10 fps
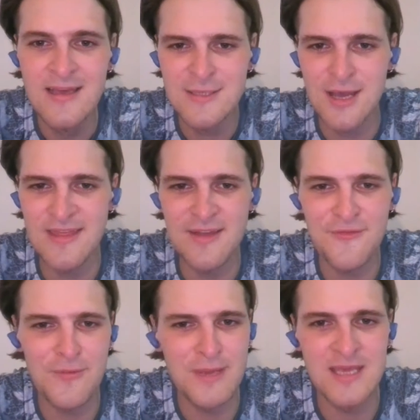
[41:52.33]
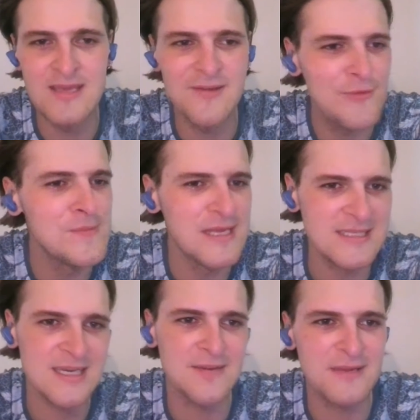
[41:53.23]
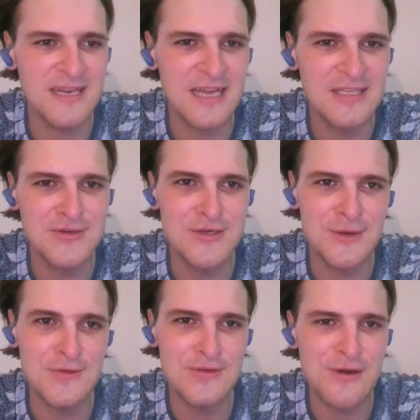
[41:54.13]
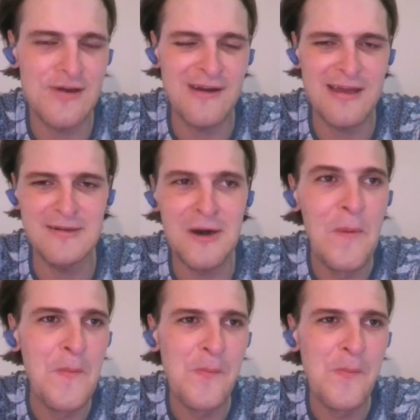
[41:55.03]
So I think for me, it's going to be a Nigeria-Cote d'Ivoire final.